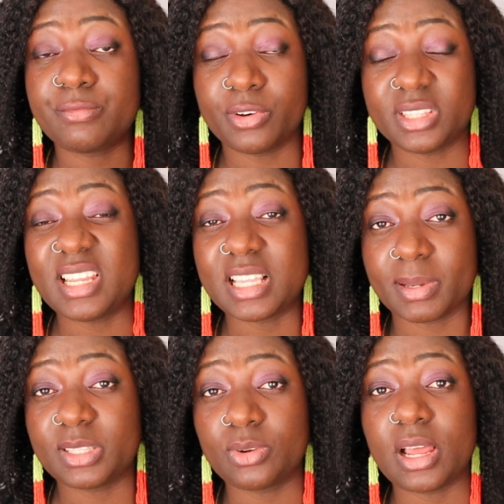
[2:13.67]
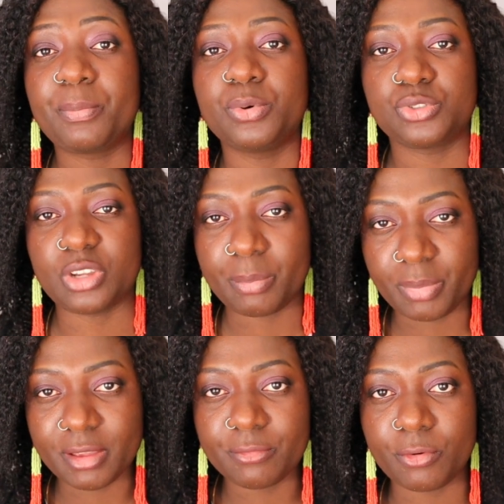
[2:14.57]
for that particular post you're
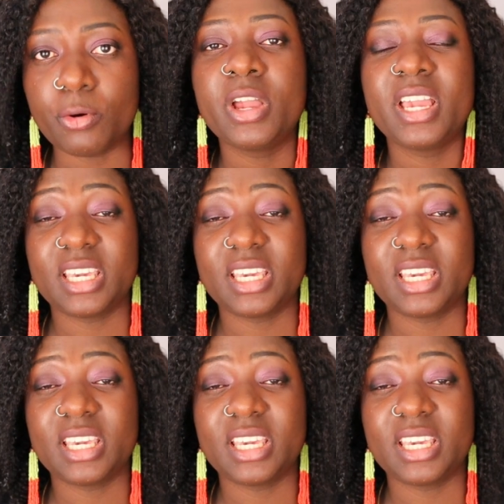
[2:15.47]
applying for.